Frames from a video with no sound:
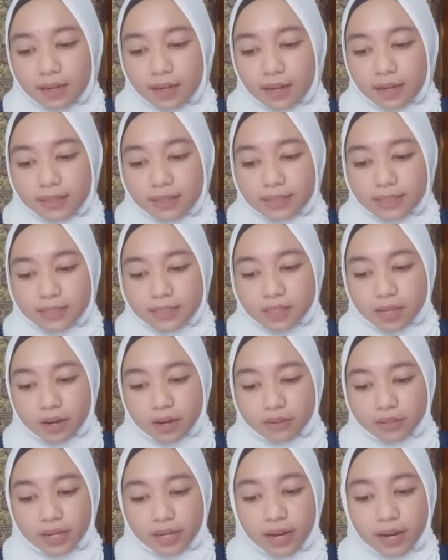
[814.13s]
this
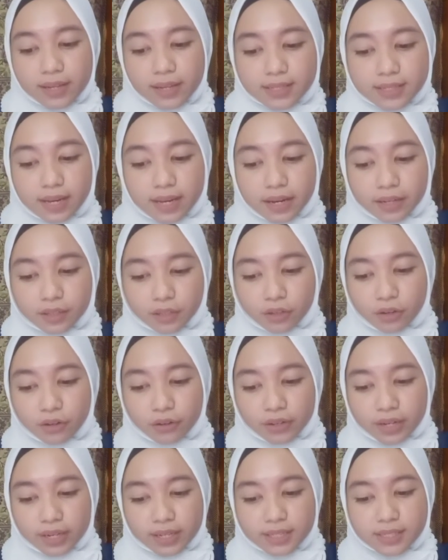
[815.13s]
theory has
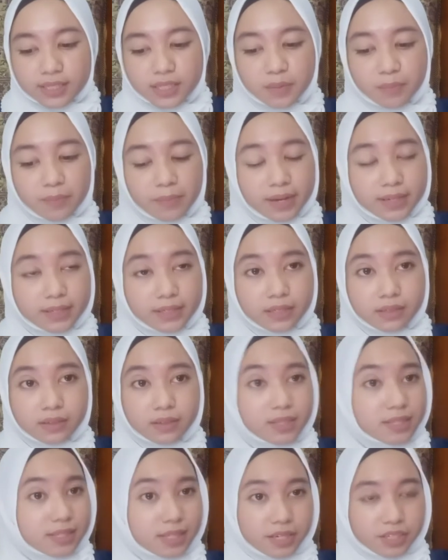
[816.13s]
encouraged many
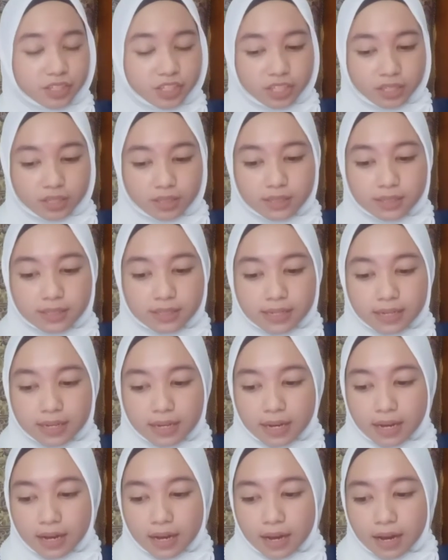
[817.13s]
researchers
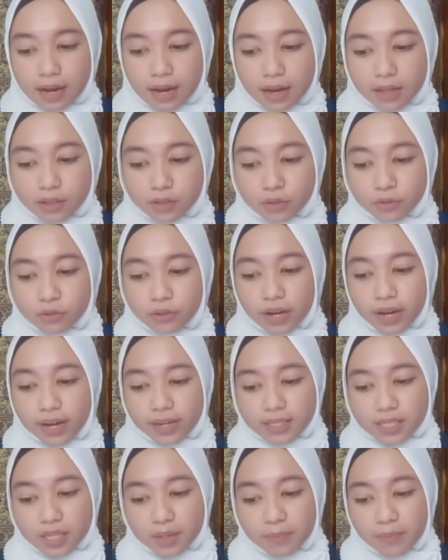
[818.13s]
to
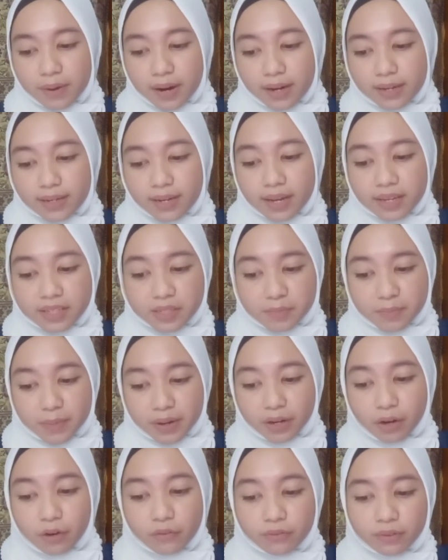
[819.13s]
examine
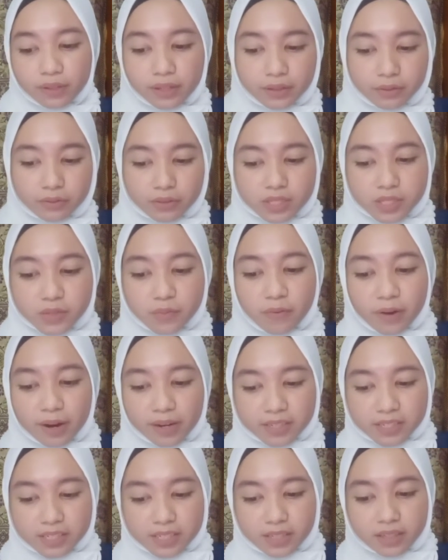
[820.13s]
aspects of language
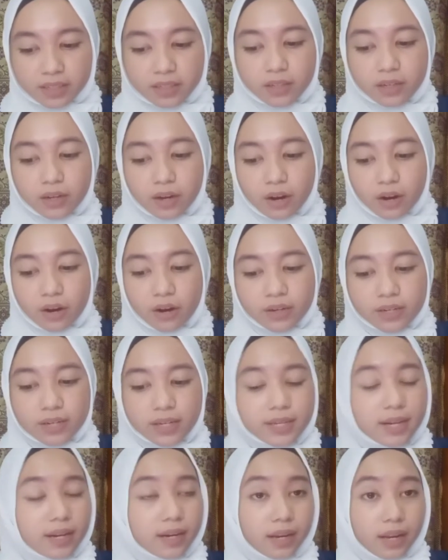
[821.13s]
function other
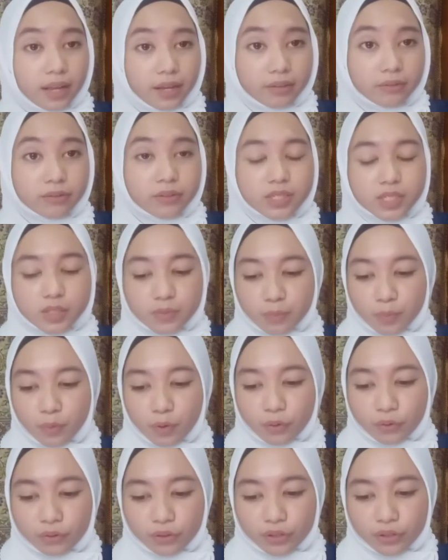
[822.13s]
than language
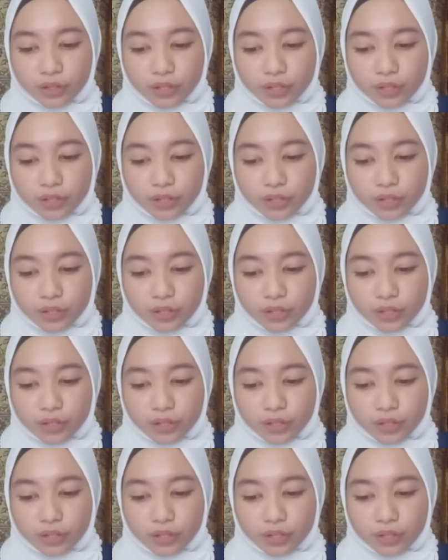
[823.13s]
more.